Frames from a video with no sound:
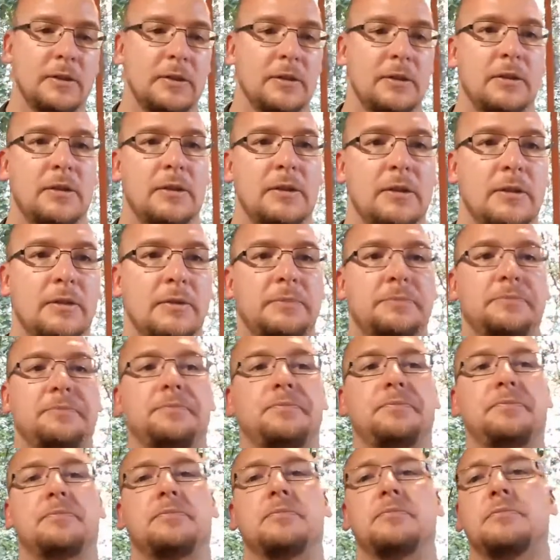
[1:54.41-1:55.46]

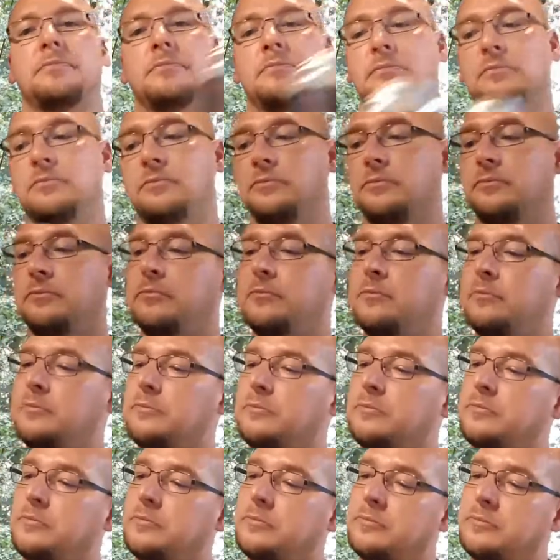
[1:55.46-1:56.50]

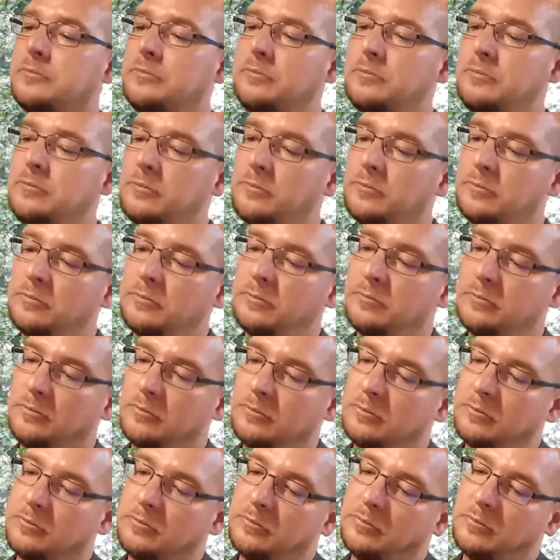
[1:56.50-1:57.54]

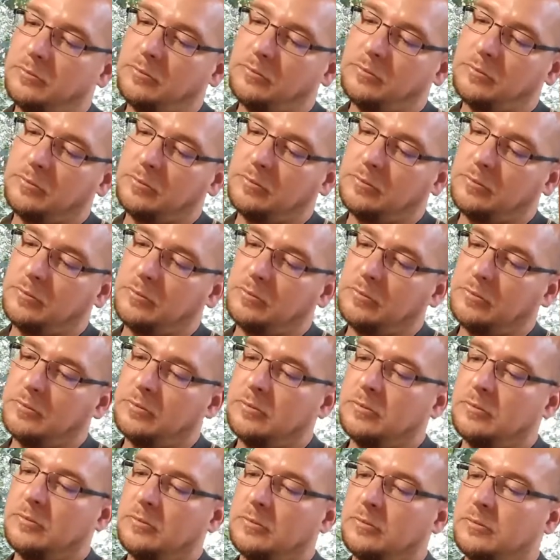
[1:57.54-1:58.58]

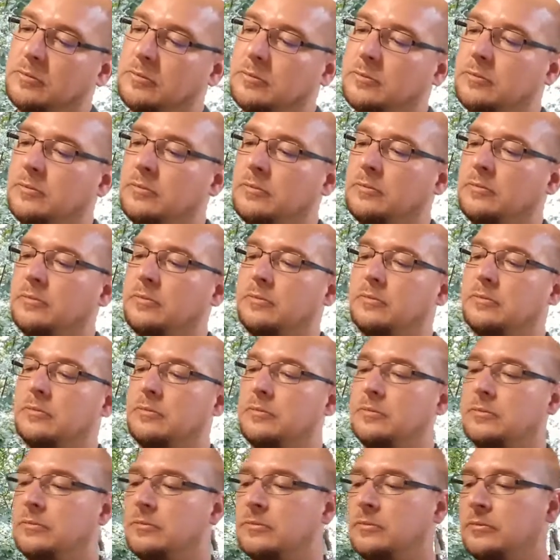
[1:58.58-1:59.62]

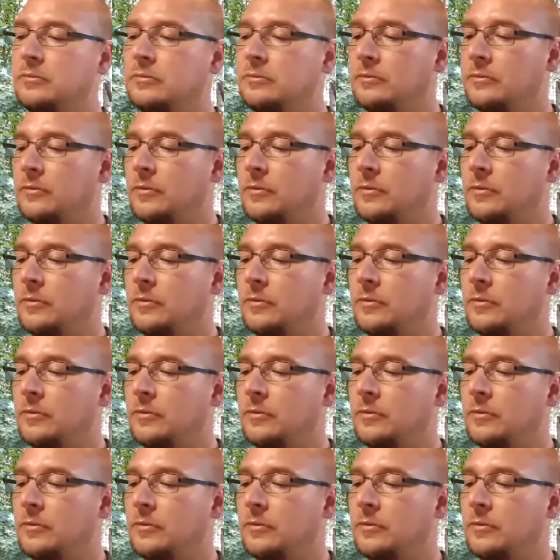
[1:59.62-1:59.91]
Nothing is said.